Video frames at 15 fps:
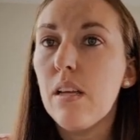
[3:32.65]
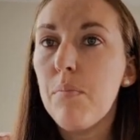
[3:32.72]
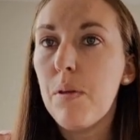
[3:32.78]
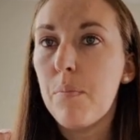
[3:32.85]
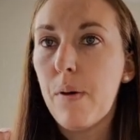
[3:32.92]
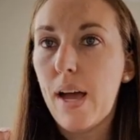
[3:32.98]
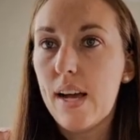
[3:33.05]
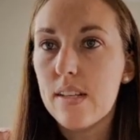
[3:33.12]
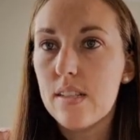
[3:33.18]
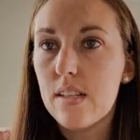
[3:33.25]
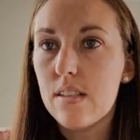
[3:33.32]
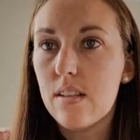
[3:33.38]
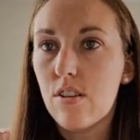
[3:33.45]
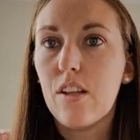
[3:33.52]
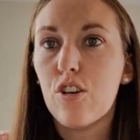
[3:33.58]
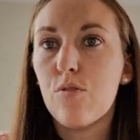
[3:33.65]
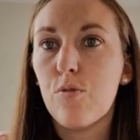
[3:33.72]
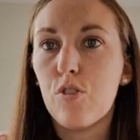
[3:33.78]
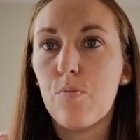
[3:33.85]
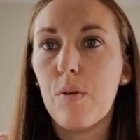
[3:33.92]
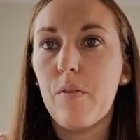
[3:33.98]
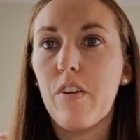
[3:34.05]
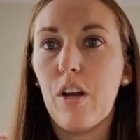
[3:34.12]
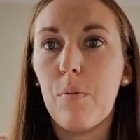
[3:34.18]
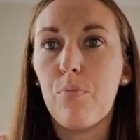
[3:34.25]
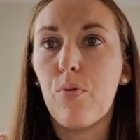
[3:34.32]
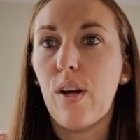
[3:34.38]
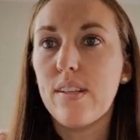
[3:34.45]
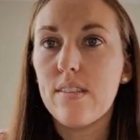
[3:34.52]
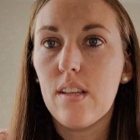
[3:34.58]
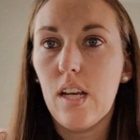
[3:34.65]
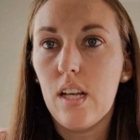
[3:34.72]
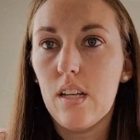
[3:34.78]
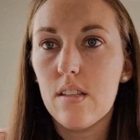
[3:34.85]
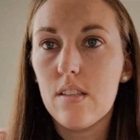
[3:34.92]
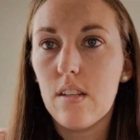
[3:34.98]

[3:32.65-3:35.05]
Tippee passies that are supposed to be very breast-like.